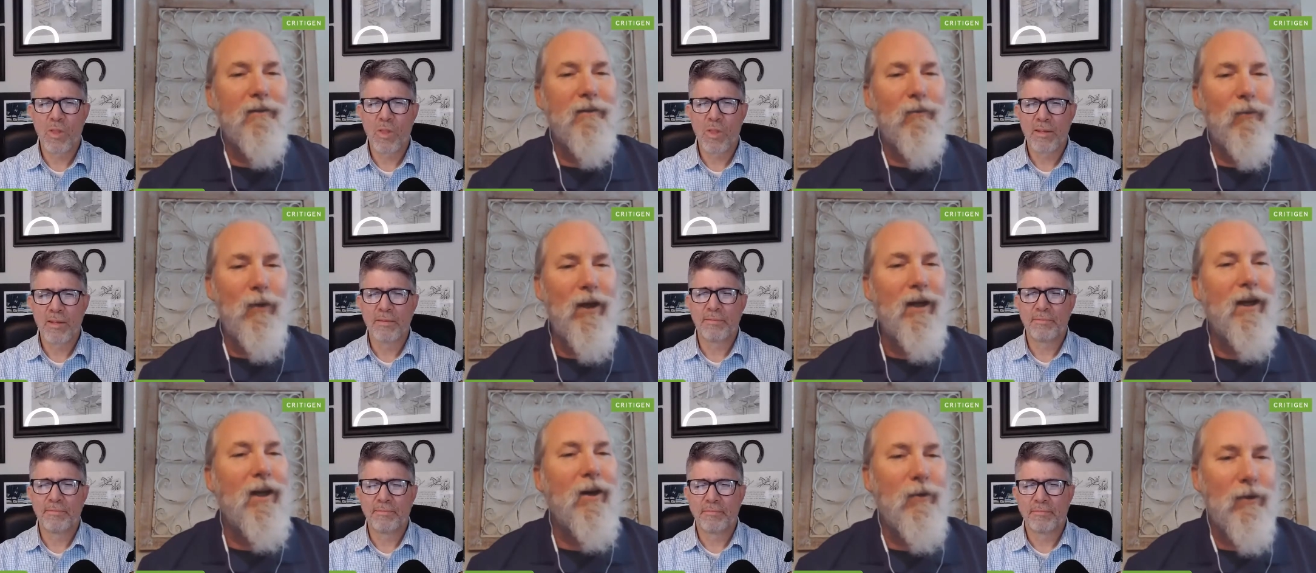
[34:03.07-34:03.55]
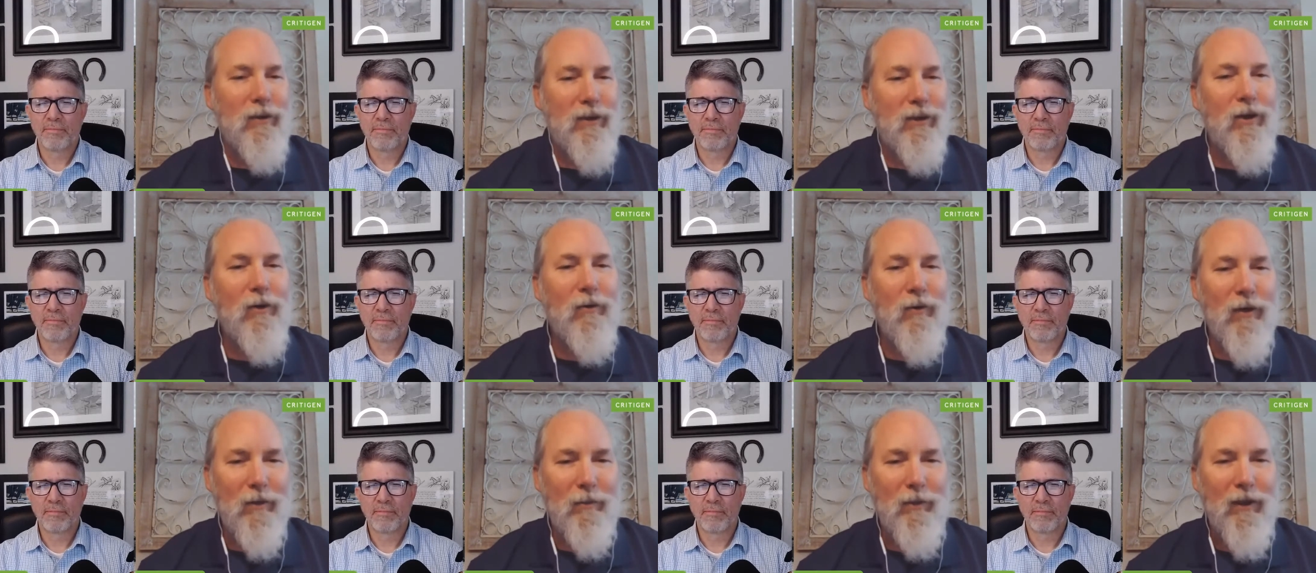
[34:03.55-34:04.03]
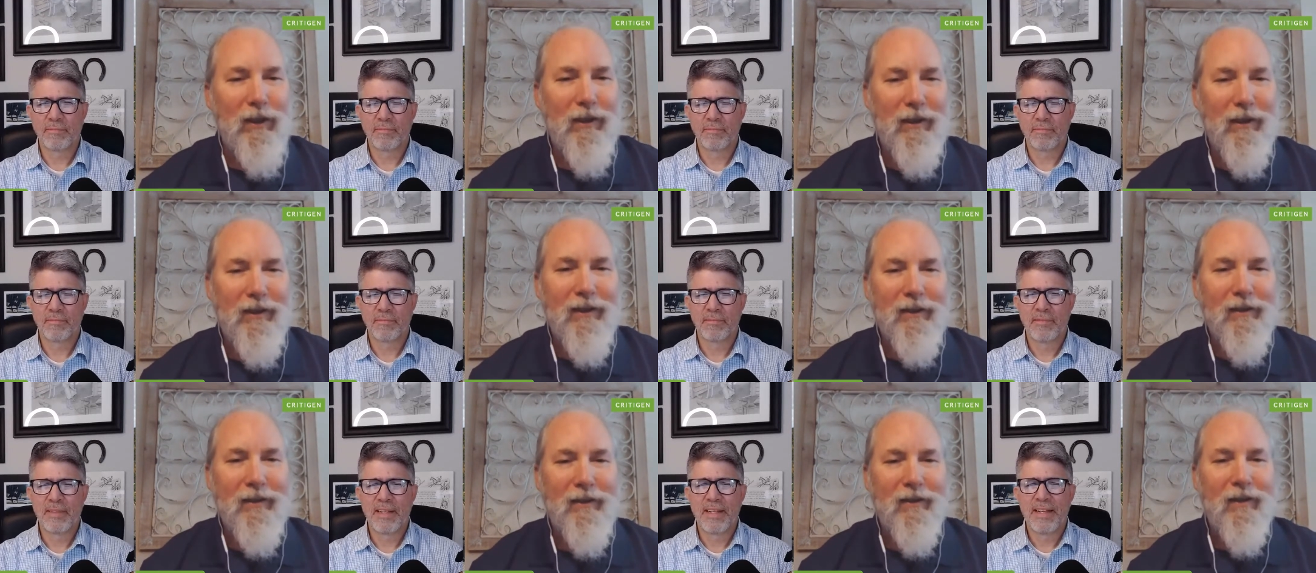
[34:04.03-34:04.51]
Speaker 1: then we know it's going to be
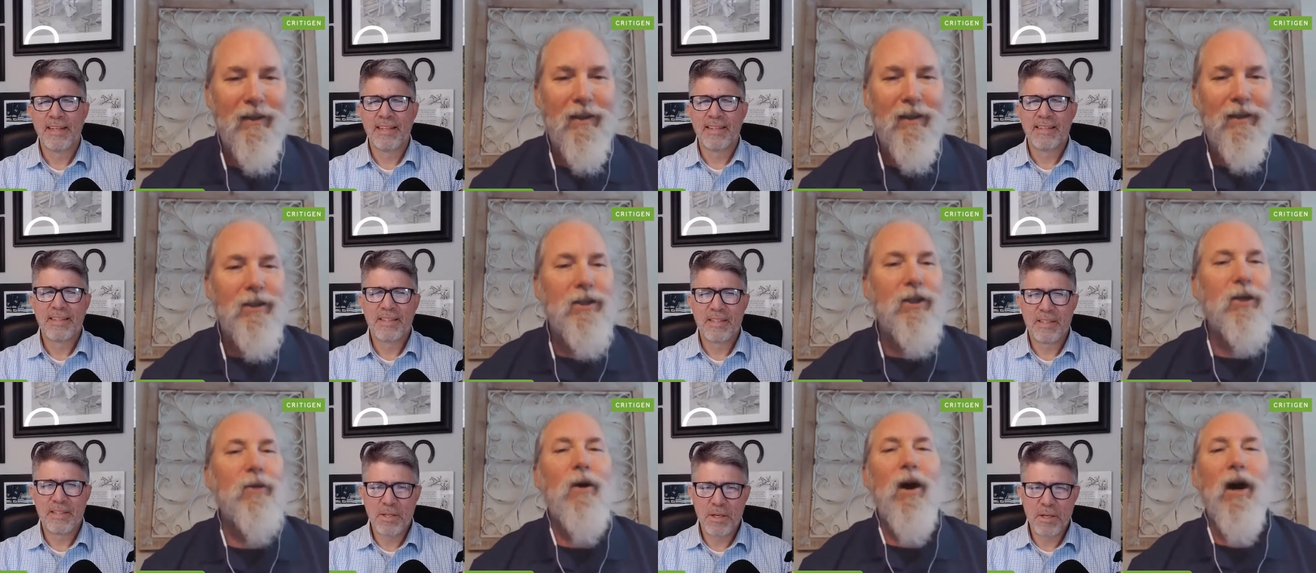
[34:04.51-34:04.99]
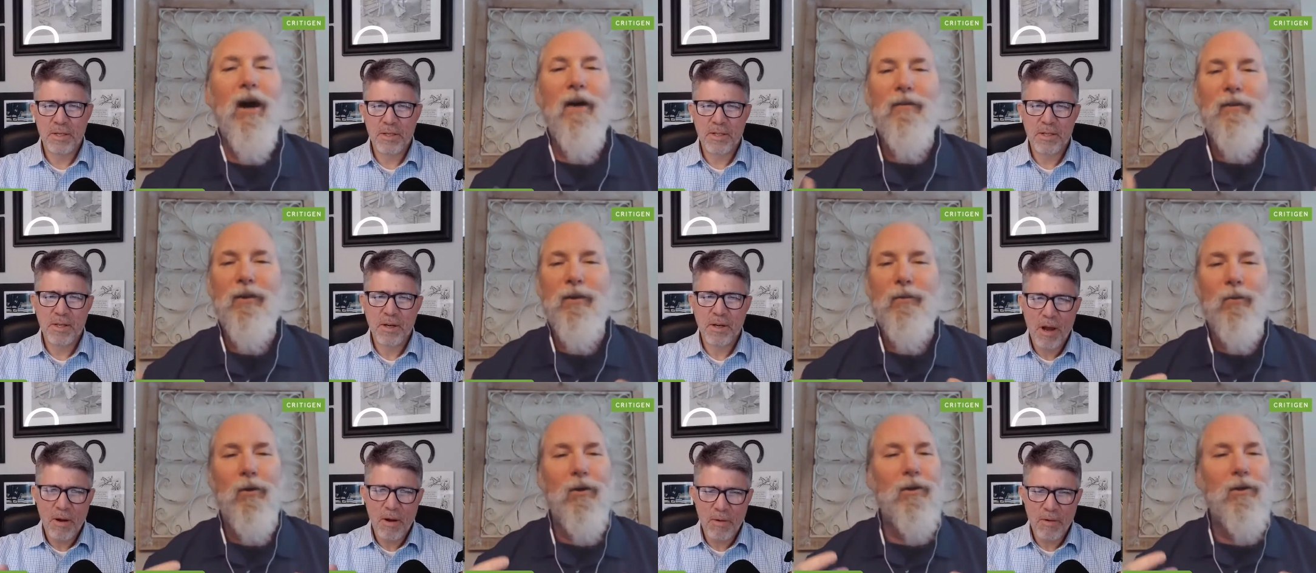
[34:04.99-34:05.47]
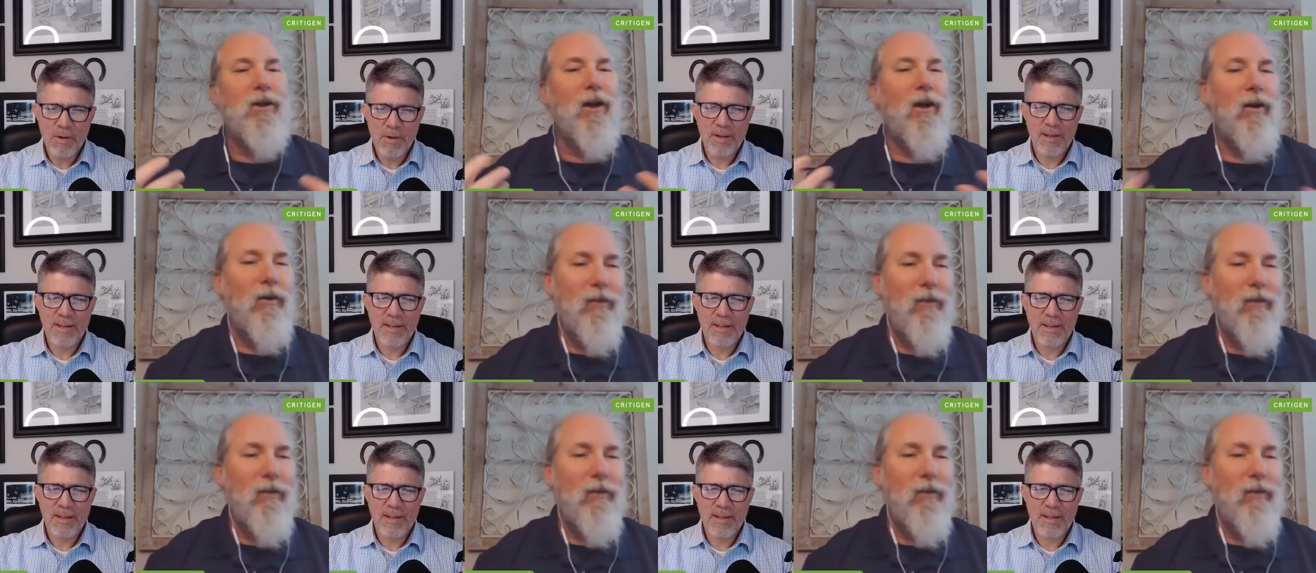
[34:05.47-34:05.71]
done. Too so, often we're